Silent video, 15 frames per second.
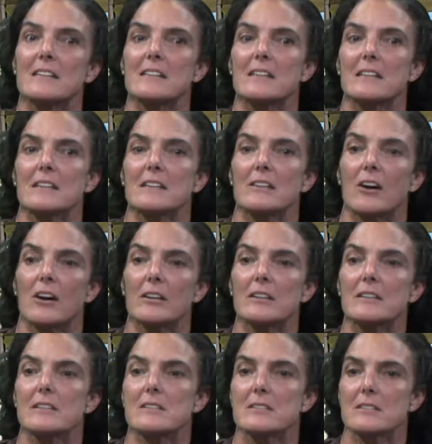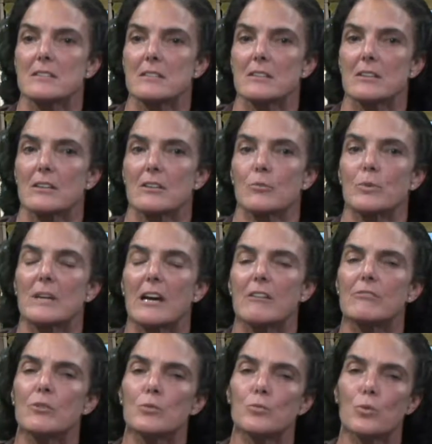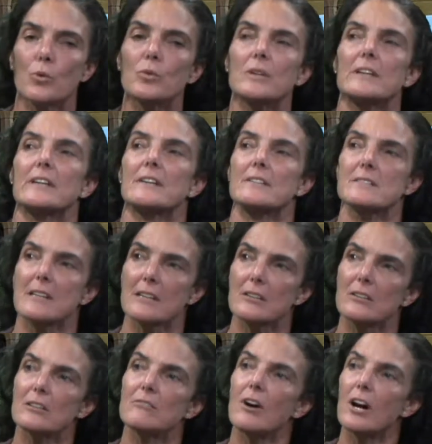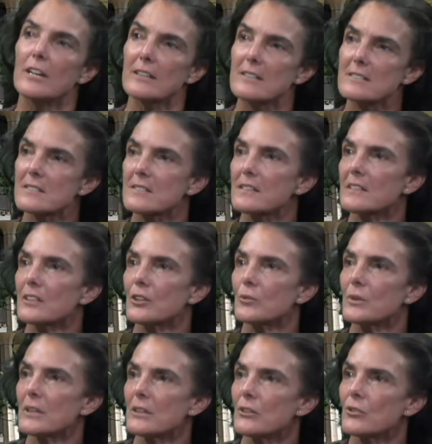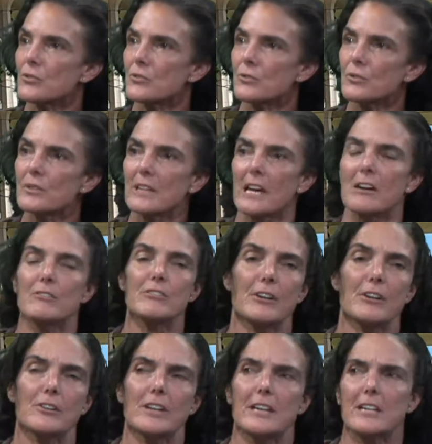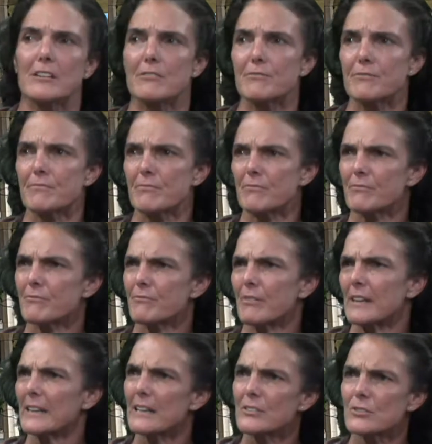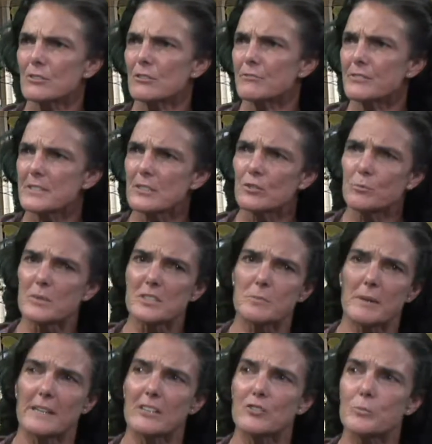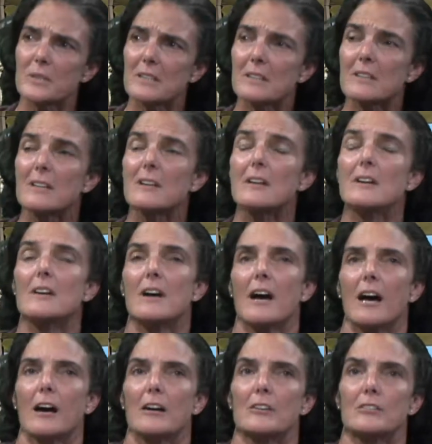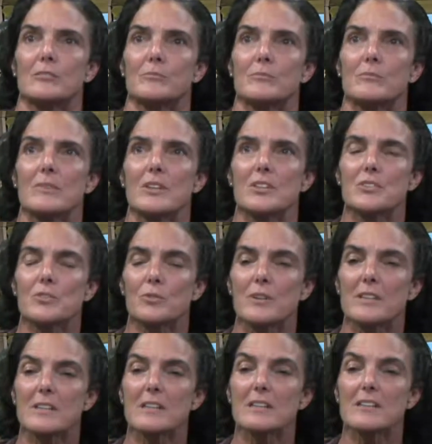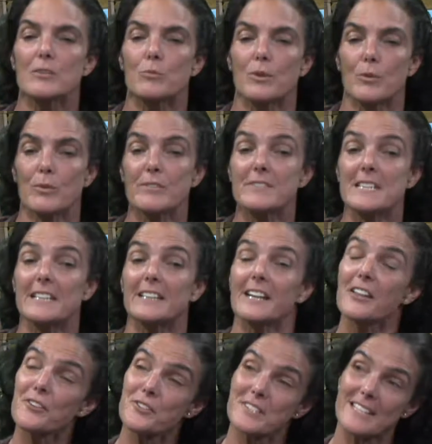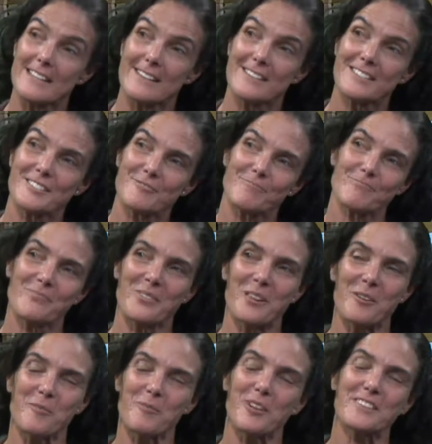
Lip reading: that audits, we have a rolling cycle of audits that the DOE goes through, and they haven't any financial or fiscal mismanagement. So I think that what we've seen in other states, I'm not